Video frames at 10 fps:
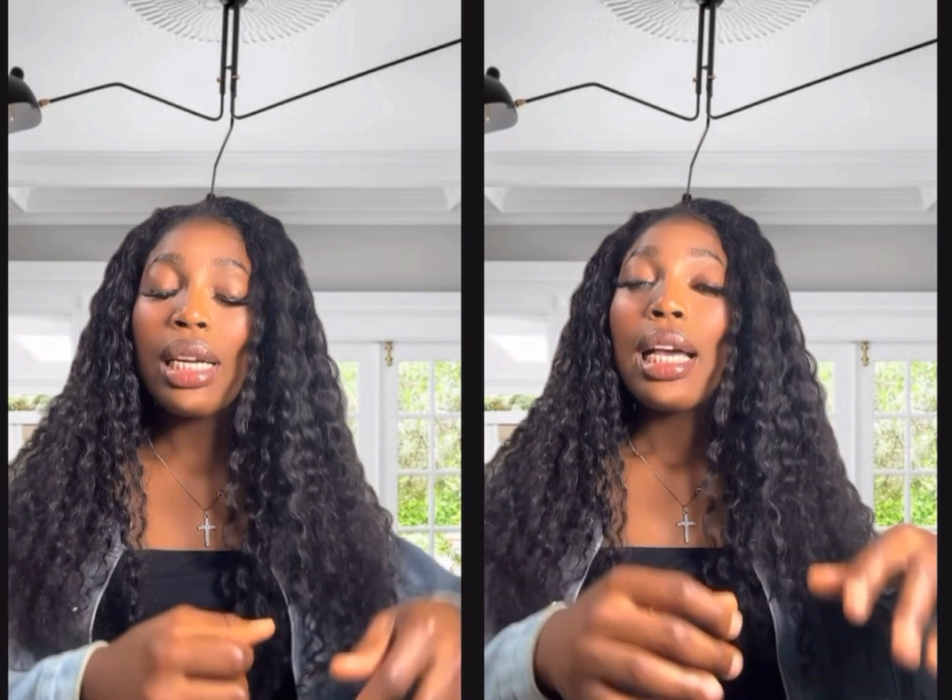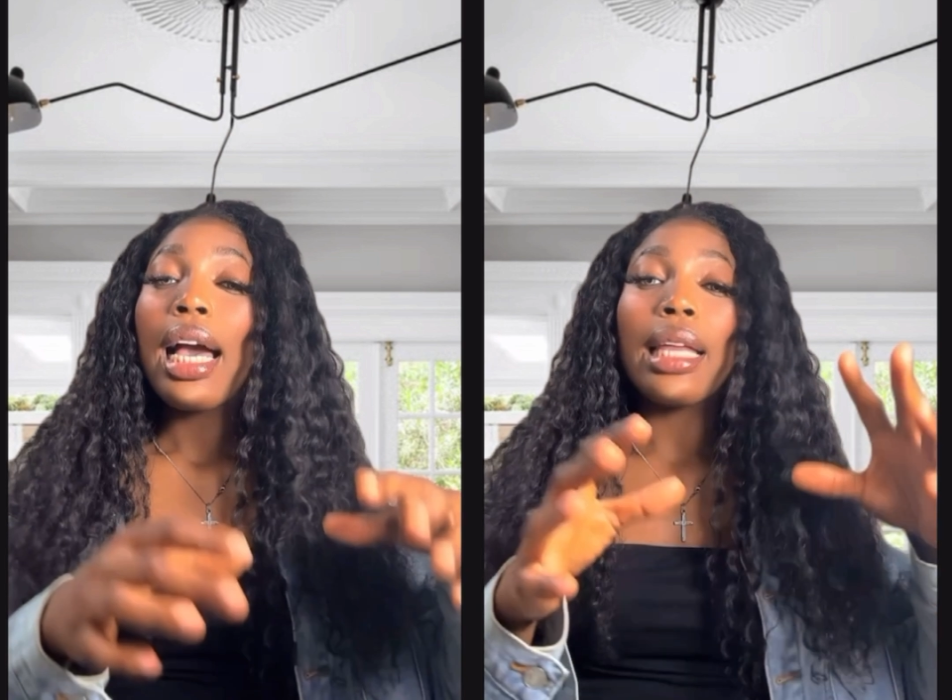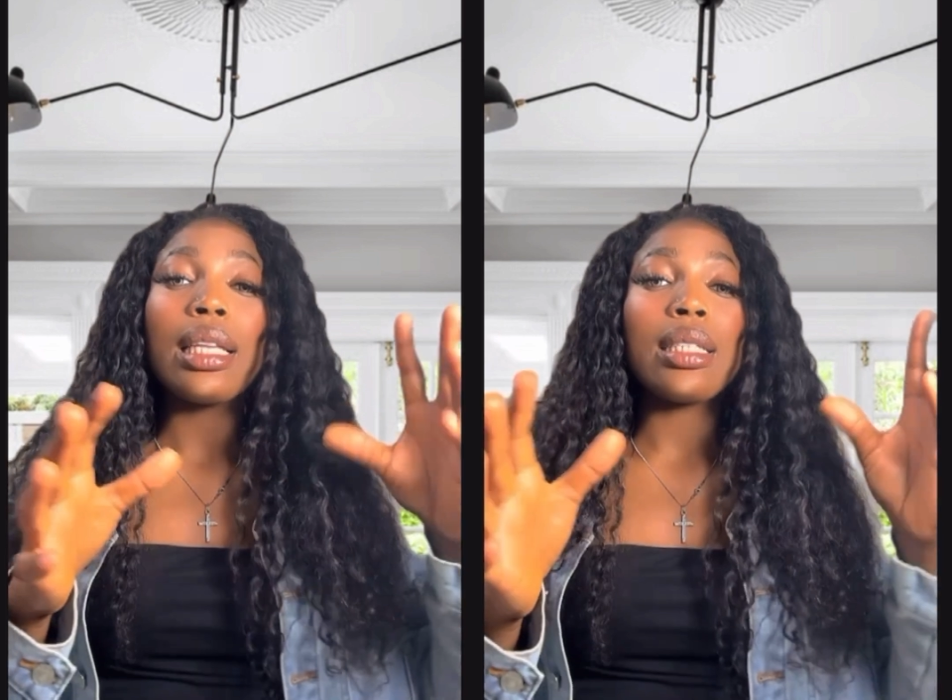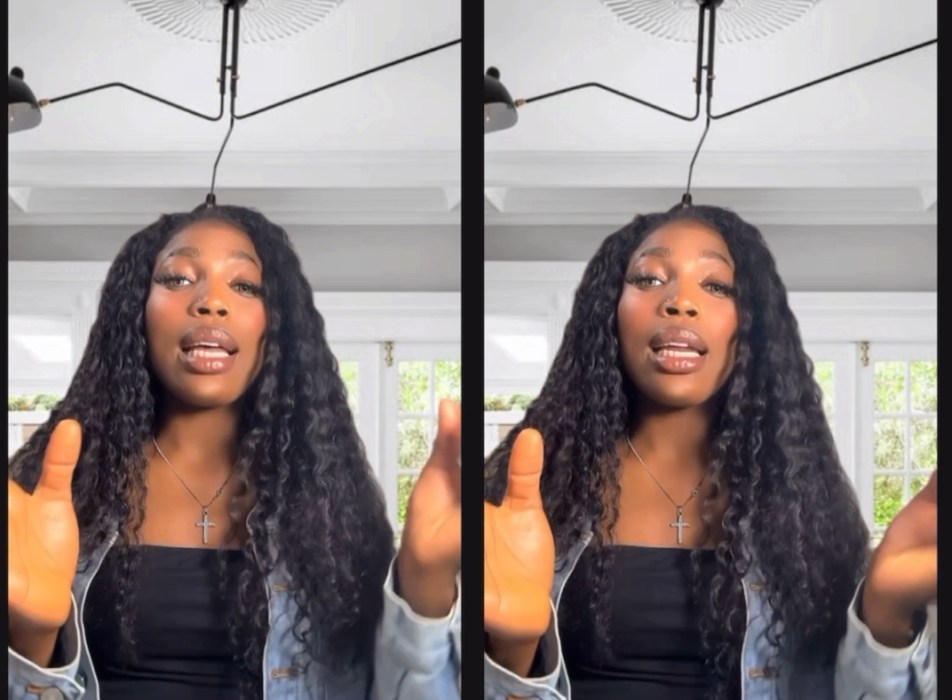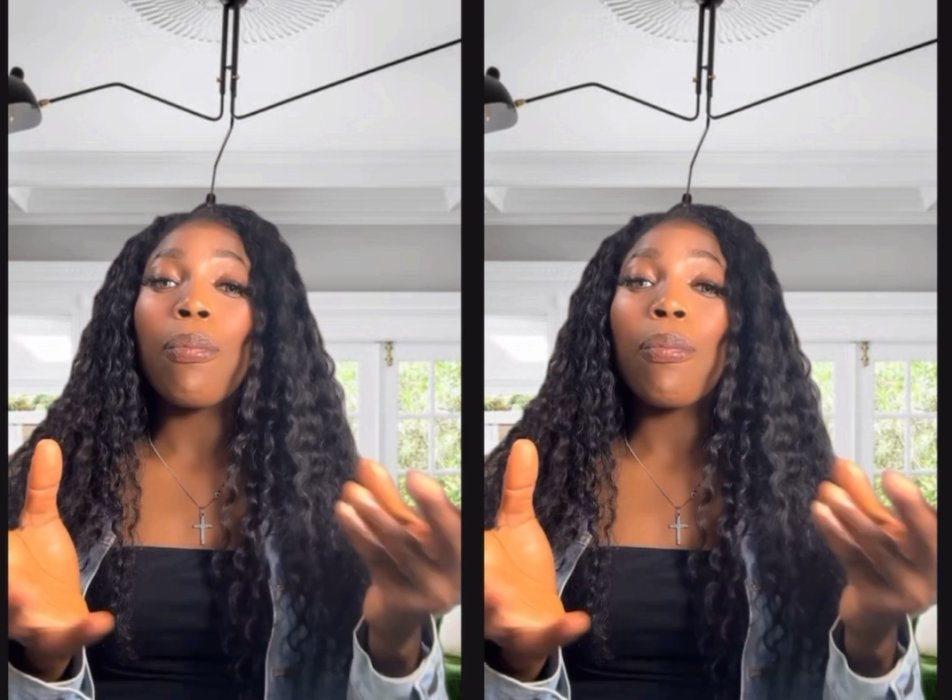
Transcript: and they started